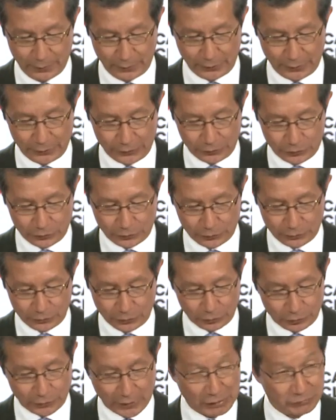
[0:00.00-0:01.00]
In
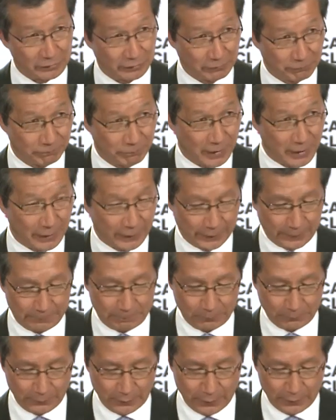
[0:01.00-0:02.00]
2005,
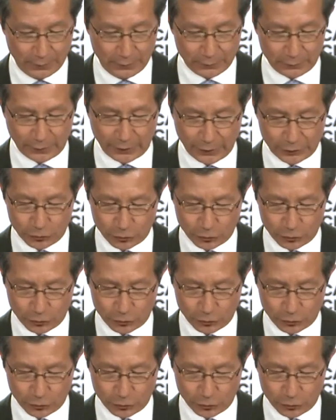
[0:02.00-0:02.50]
their